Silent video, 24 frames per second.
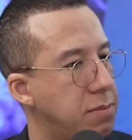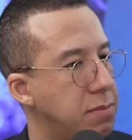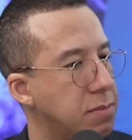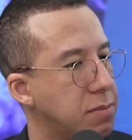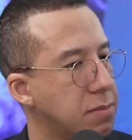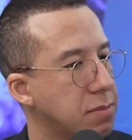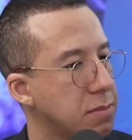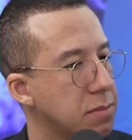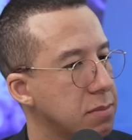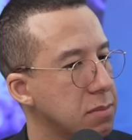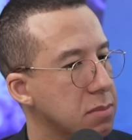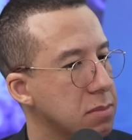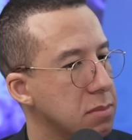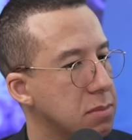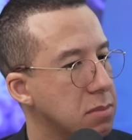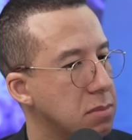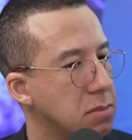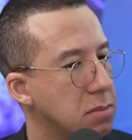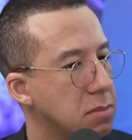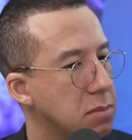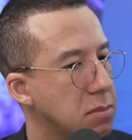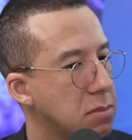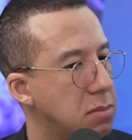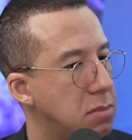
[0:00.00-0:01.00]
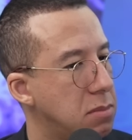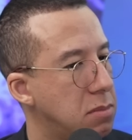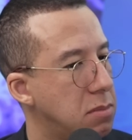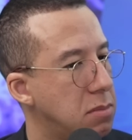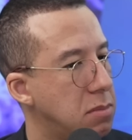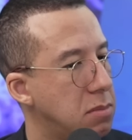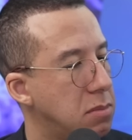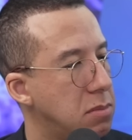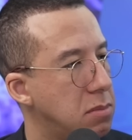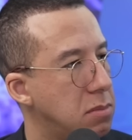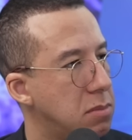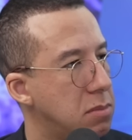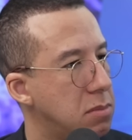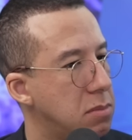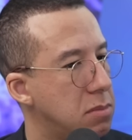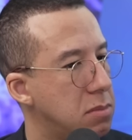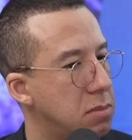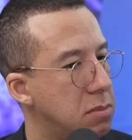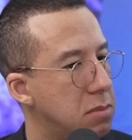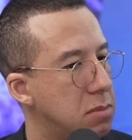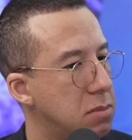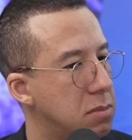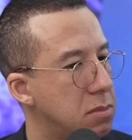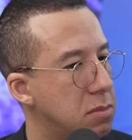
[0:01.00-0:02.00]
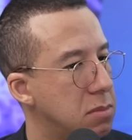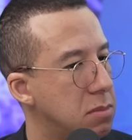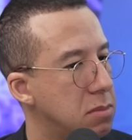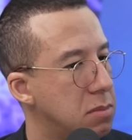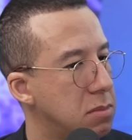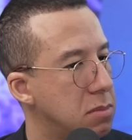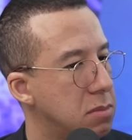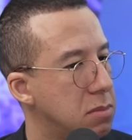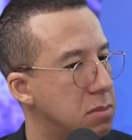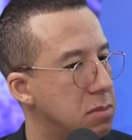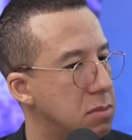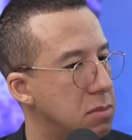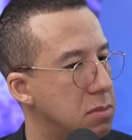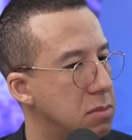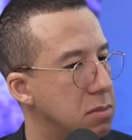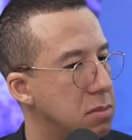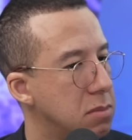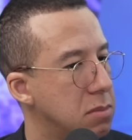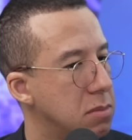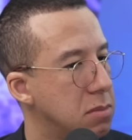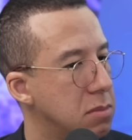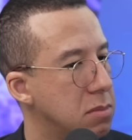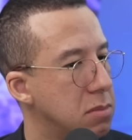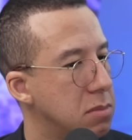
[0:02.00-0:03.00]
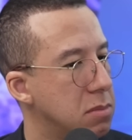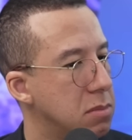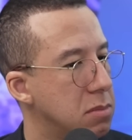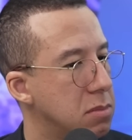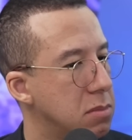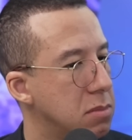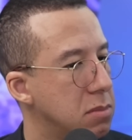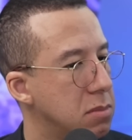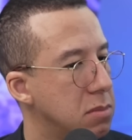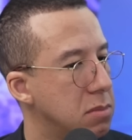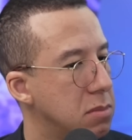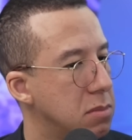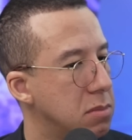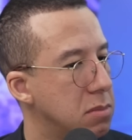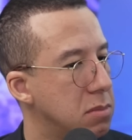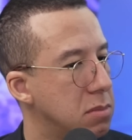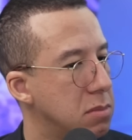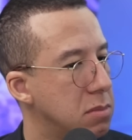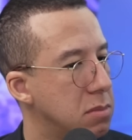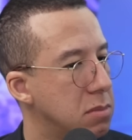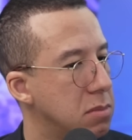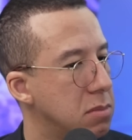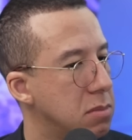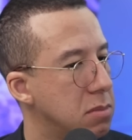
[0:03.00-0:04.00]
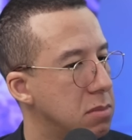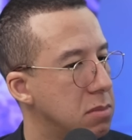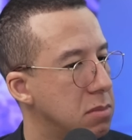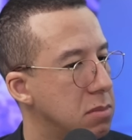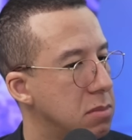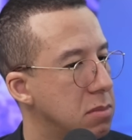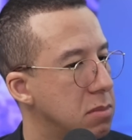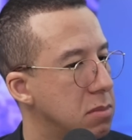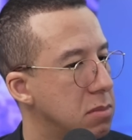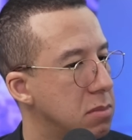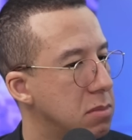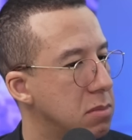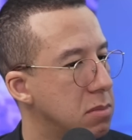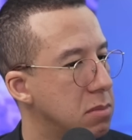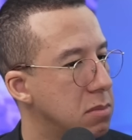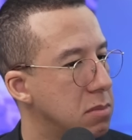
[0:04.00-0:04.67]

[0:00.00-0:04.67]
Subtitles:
(not speaking)